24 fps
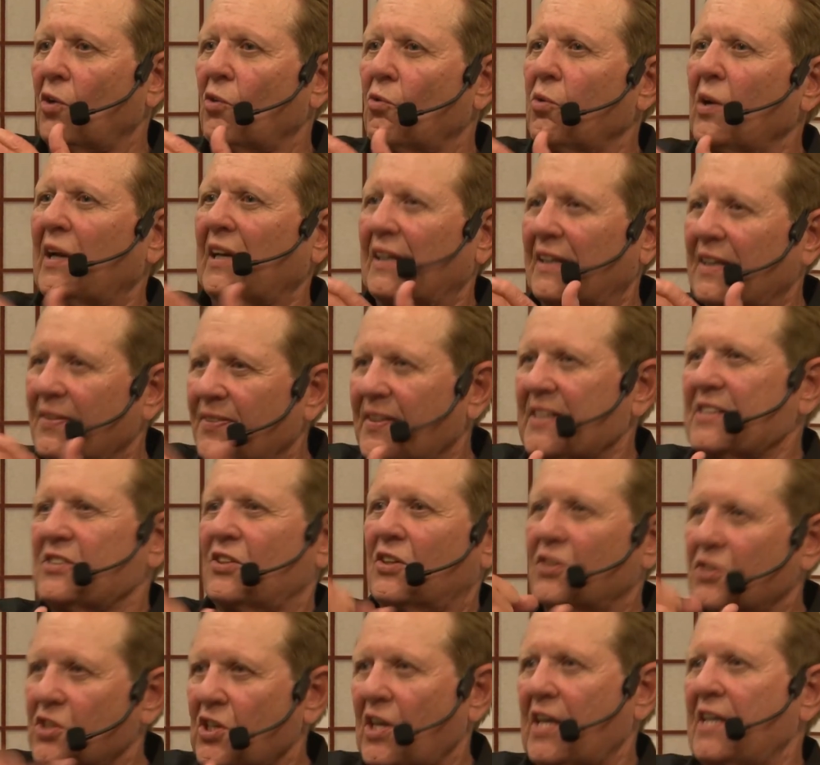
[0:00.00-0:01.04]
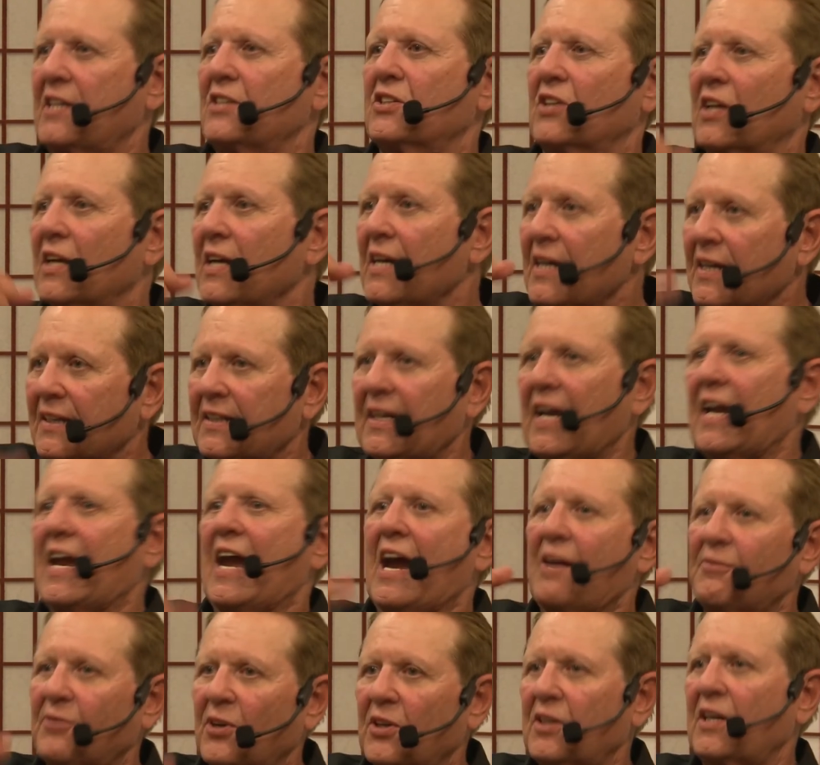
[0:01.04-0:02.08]
quickly, things are changing day
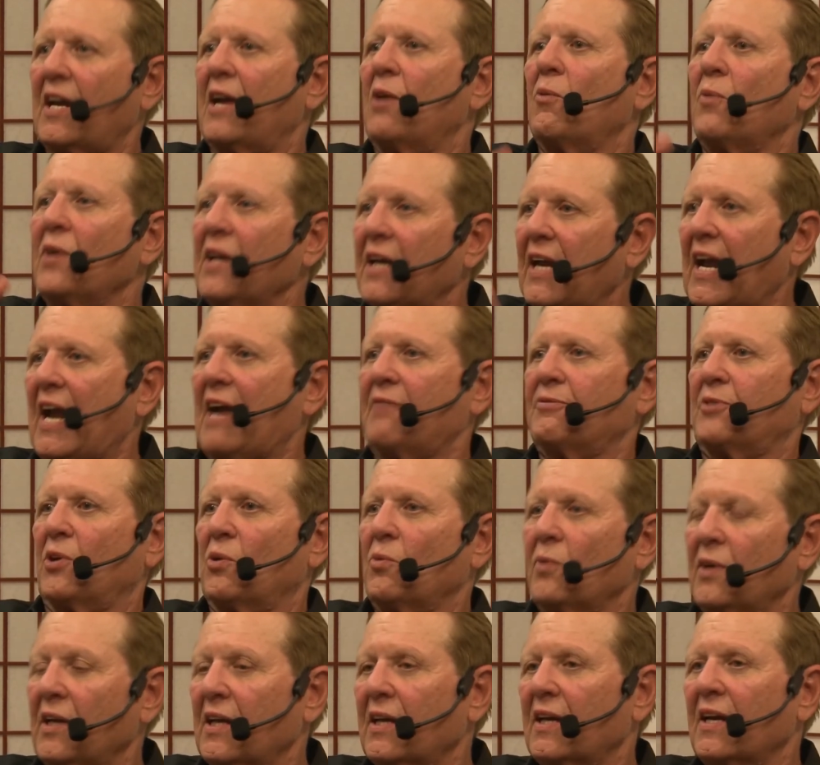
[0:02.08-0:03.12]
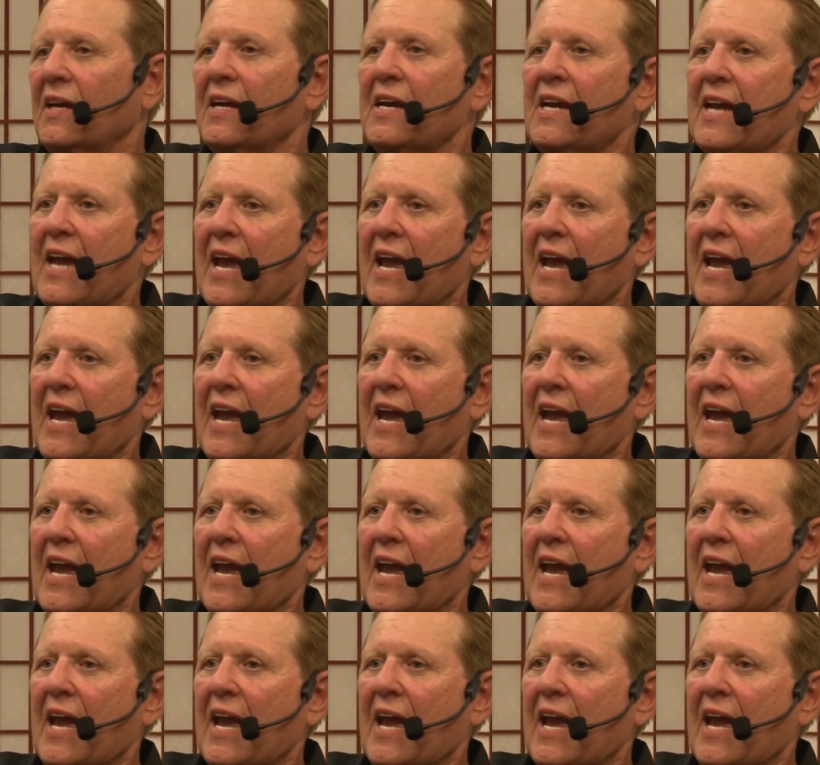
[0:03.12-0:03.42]
after day, week after week,